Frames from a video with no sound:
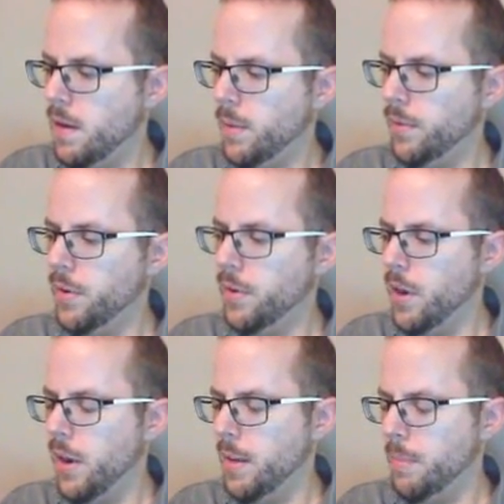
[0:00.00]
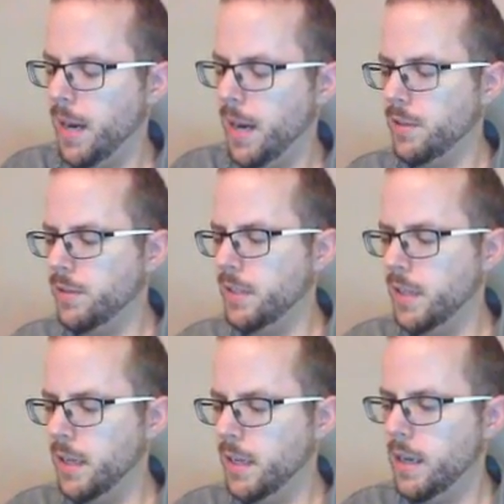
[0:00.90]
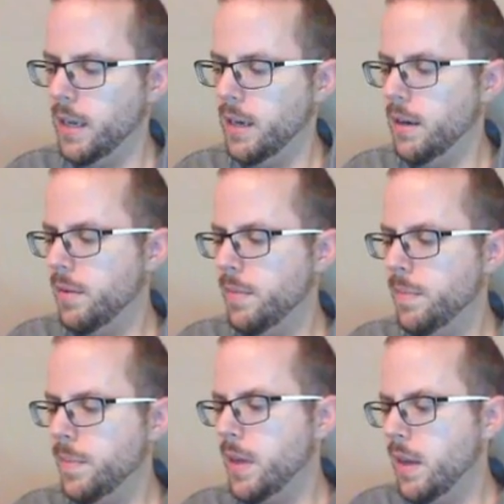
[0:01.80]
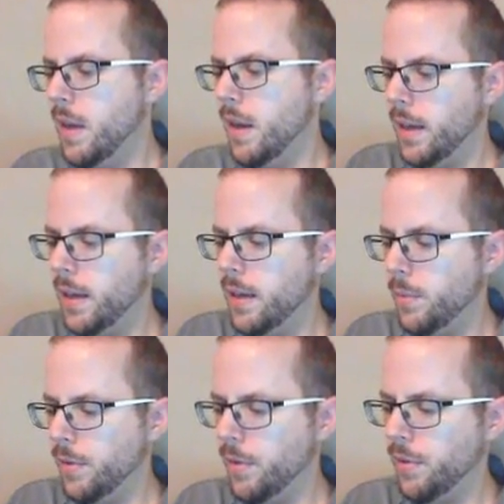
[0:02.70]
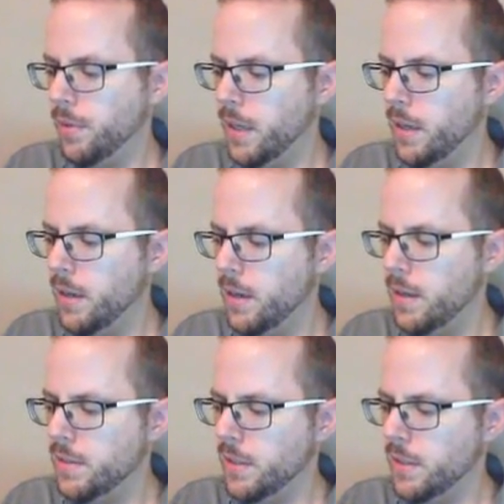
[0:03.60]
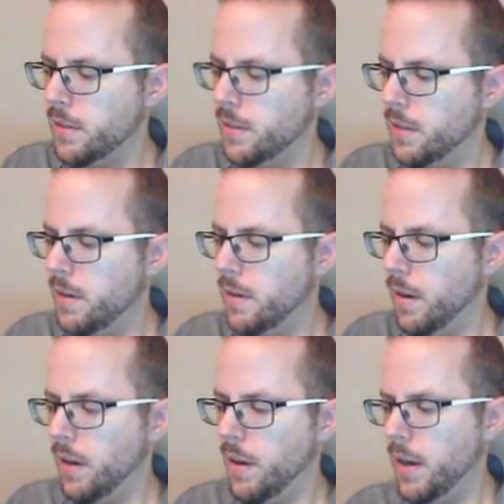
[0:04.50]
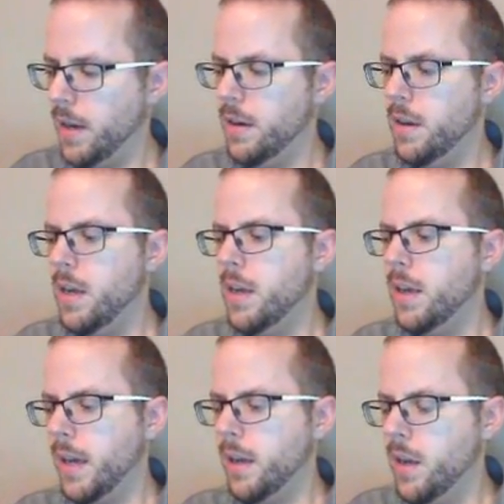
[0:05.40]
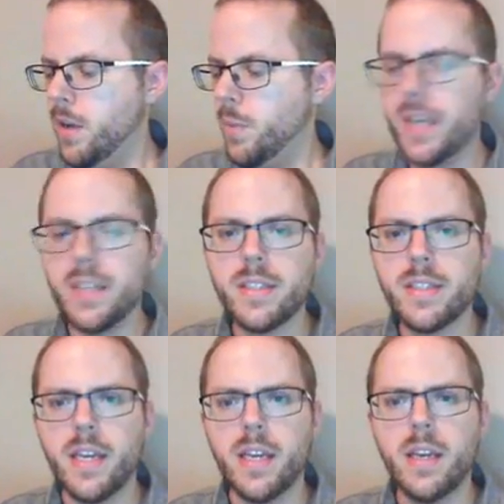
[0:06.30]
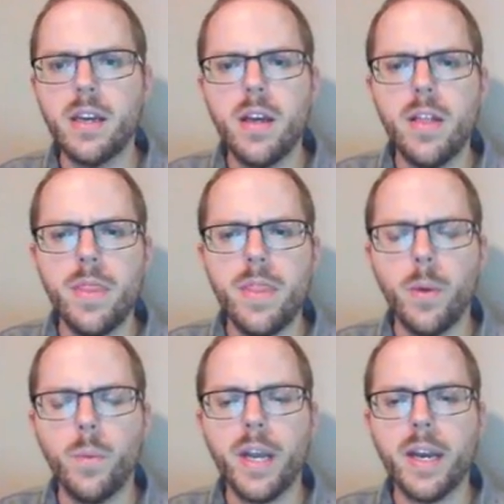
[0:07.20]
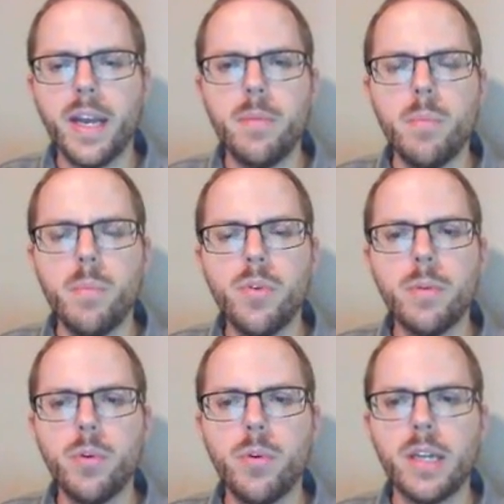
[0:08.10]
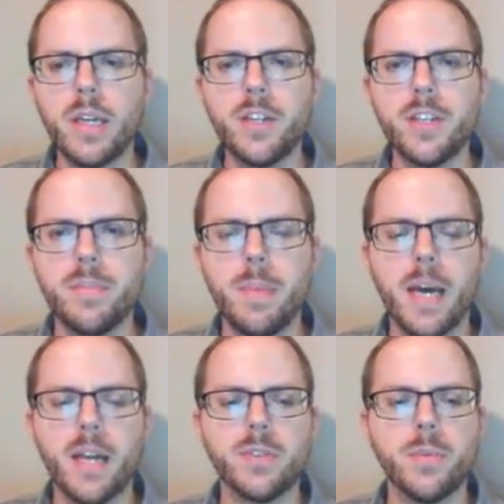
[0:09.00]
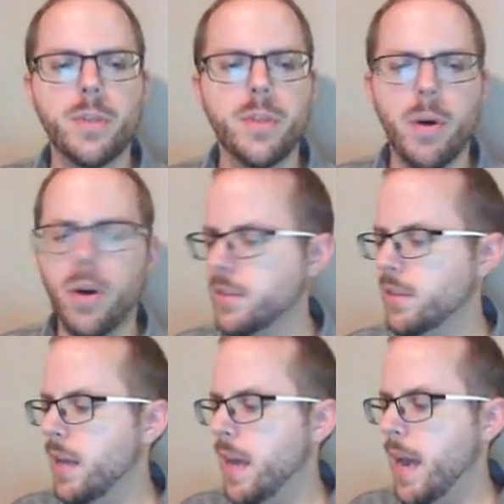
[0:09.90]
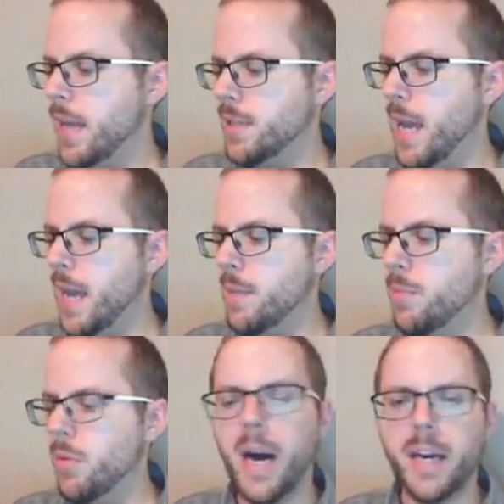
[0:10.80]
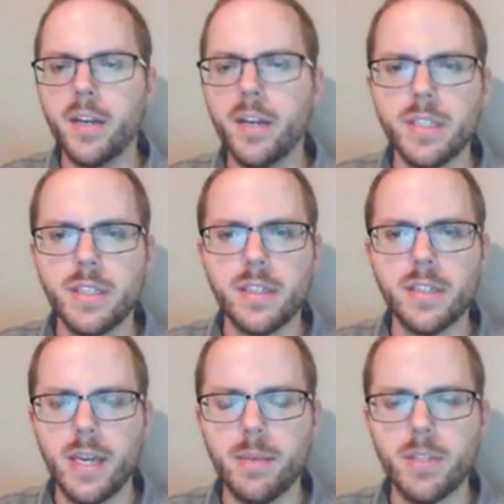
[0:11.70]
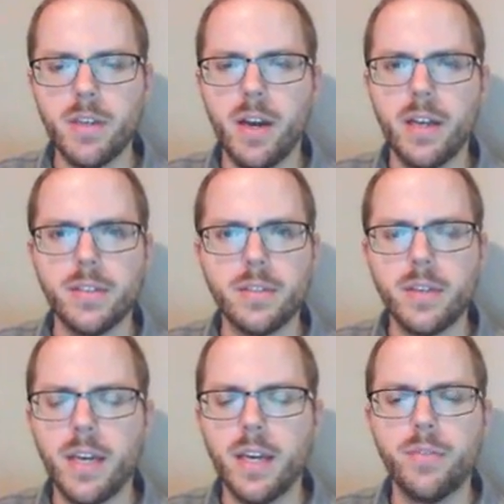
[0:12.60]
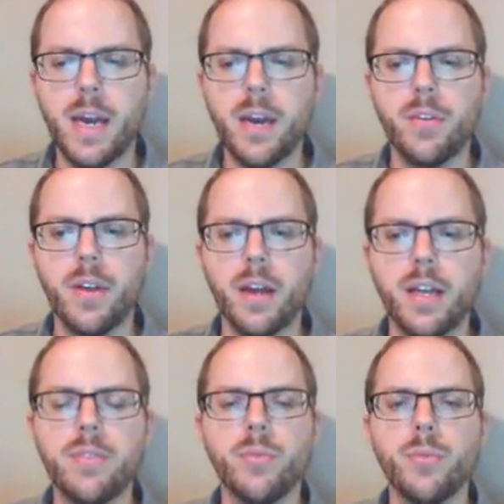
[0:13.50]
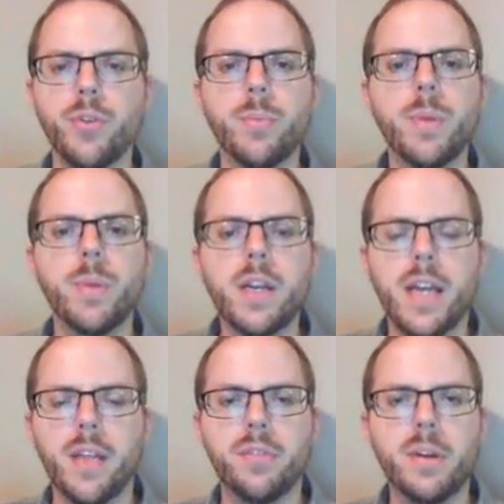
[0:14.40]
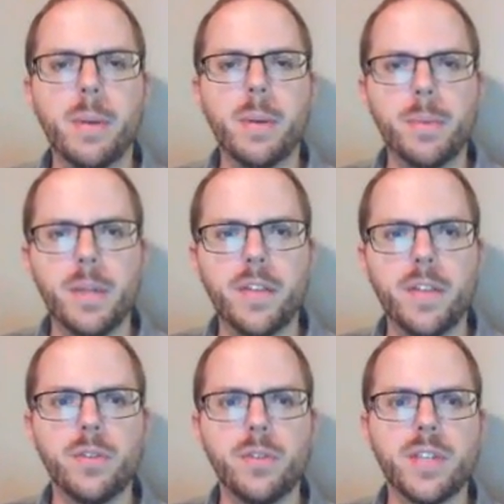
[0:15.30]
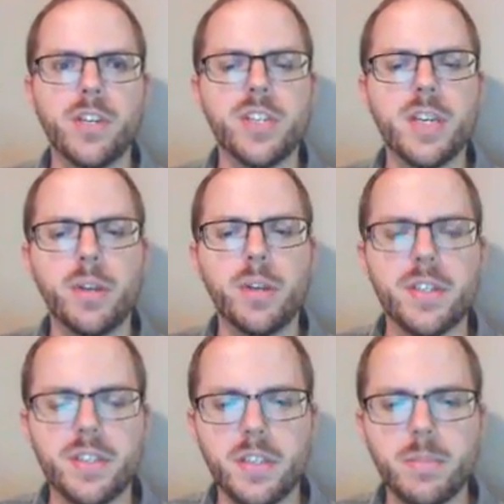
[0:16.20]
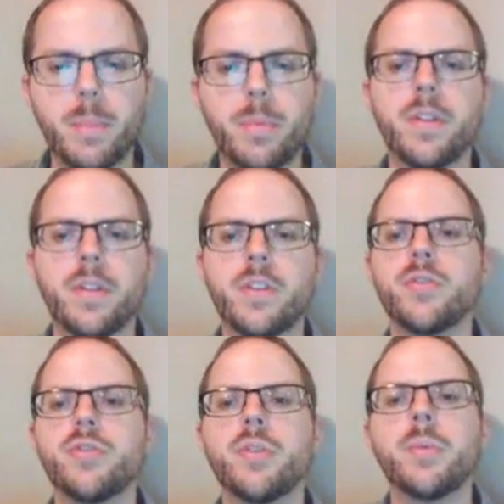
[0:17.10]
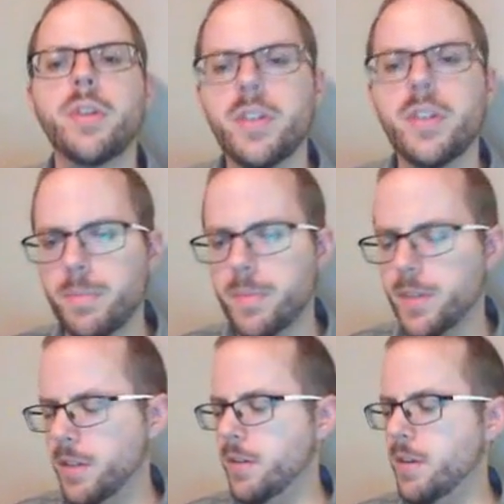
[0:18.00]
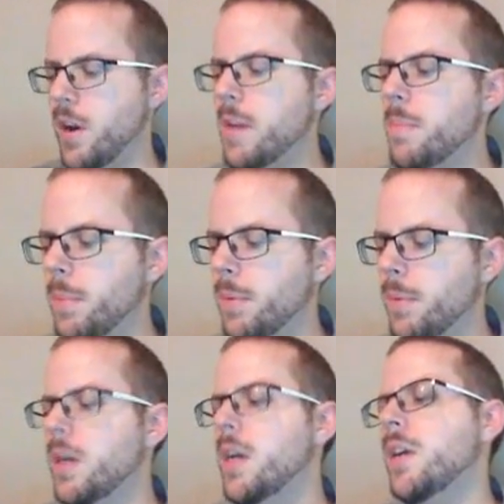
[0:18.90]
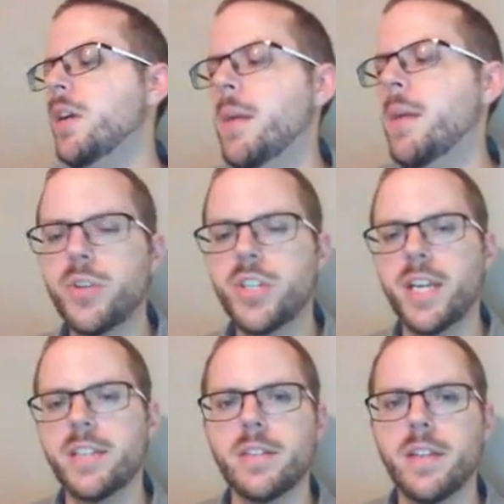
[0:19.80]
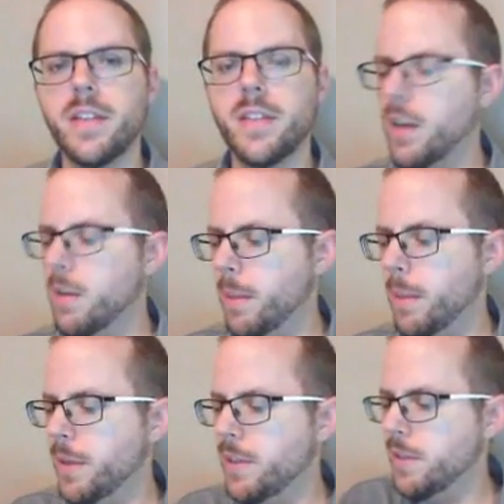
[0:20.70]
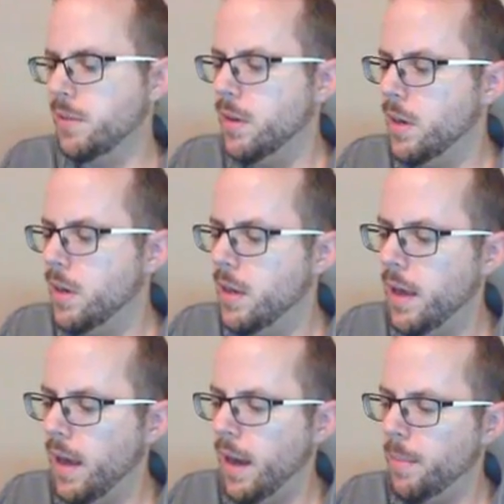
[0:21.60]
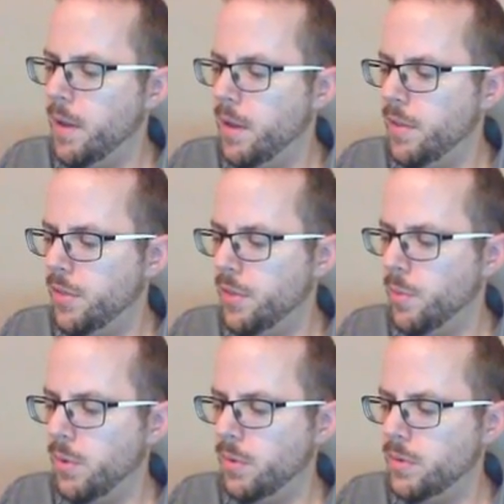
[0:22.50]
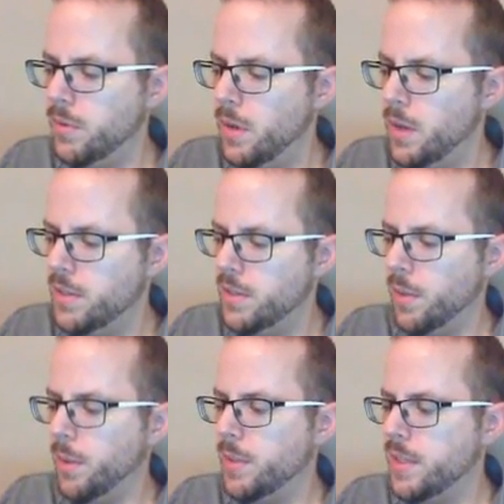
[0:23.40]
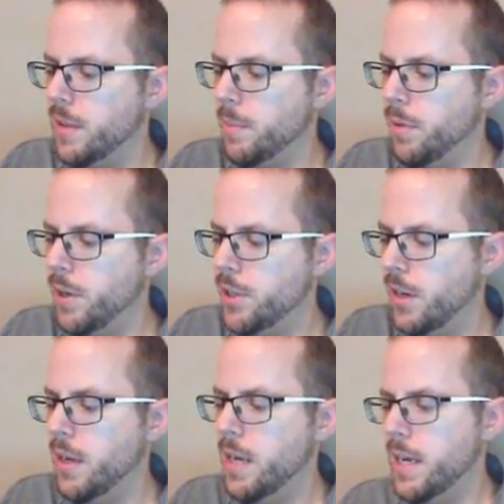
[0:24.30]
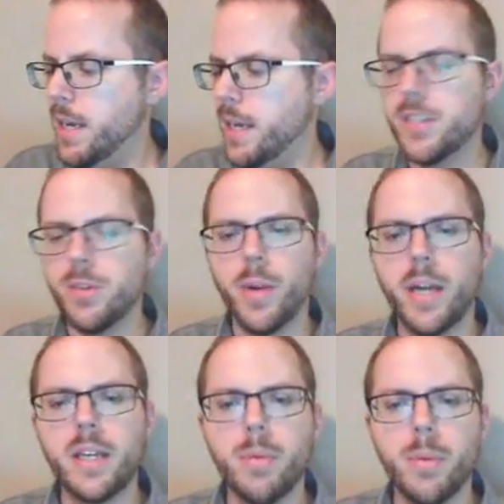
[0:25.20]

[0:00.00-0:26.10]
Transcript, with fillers: and we've got nine particles in here okay we've got three six and nine okay we can see that we're going to get more and more collisions of particles with the box as we add more particles into the same size. Okay, if we had a, a given room, you had three people in it, and then all of a sudden you doubled it to six people, and you tripled it to, to nine people, you get more chances that they're going to bump into um, the walls. So we would say that pressure is directly